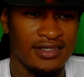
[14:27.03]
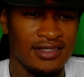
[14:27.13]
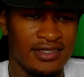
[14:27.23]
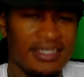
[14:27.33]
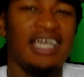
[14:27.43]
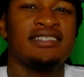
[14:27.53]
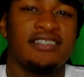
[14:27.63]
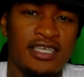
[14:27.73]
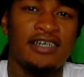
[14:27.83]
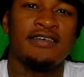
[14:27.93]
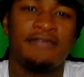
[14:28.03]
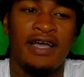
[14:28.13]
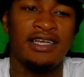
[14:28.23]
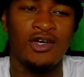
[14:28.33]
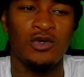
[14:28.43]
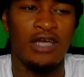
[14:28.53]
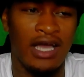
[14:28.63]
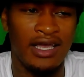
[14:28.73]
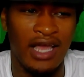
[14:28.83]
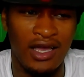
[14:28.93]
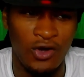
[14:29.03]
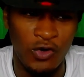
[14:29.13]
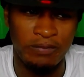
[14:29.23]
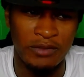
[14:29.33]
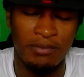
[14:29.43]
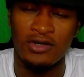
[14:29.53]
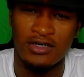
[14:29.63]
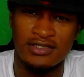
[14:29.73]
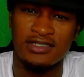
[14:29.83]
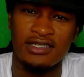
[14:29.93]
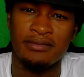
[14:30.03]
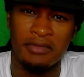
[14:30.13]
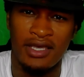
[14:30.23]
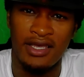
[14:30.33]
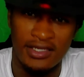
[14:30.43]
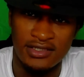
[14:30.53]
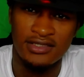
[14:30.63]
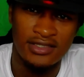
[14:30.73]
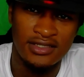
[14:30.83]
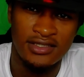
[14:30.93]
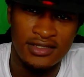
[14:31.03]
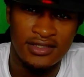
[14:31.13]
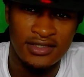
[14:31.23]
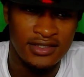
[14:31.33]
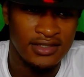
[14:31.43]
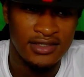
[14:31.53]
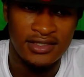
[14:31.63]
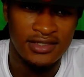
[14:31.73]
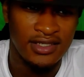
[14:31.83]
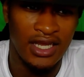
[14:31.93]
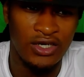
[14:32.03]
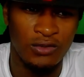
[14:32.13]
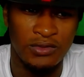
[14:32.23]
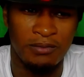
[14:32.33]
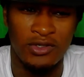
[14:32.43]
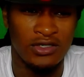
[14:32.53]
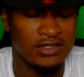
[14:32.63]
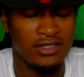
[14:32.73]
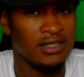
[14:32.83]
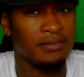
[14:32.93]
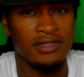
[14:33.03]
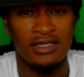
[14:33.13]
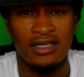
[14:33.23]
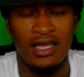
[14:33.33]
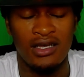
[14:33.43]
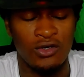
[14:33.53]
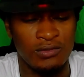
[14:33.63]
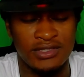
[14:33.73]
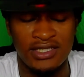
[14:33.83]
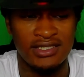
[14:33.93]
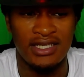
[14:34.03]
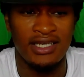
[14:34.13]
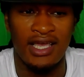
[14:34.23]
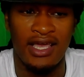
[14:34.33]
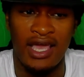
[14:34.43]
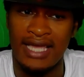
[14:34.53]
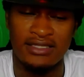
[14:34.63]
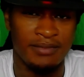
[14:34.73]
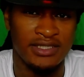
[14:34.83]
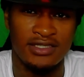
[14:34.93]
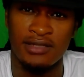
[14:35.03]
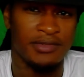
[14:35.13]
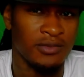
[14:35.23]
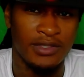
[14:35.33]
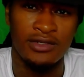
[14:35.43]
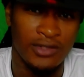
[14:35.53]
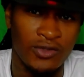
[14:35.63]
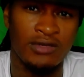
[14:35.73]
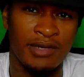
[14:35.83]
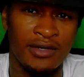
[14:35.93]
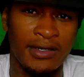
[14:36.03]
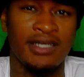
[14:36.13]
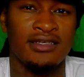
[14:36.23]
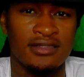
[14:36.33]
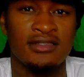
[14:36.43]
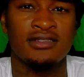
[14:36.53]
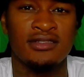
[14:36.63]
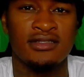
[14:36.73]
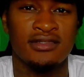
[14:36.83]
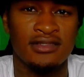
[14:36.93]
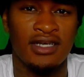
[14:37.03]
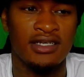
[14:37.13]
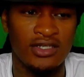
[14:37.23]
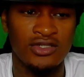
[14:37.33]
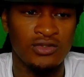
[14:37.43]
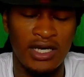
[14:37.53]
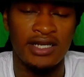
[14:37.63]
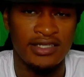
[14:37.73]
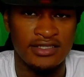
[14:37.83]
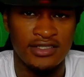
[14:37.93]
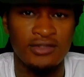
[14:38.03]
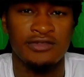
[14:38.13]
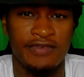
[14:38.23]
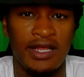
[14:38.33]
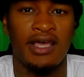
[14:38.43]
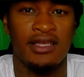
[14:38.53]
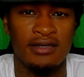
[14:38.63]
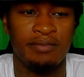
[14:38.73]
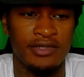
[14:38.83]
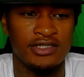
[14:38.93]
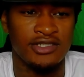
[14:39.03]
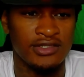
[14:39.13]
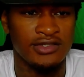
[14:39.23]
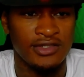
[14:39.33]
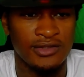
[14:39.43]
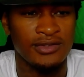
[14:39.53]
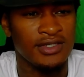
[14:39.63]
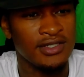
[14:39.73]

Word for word: That's tough. I know. The, I, I hope the ball slipped, Cash. I hope the ball slipped. I hope it, it had to be something we don't know about, right? I know you got an excuse for that. I'm pretty sure you do.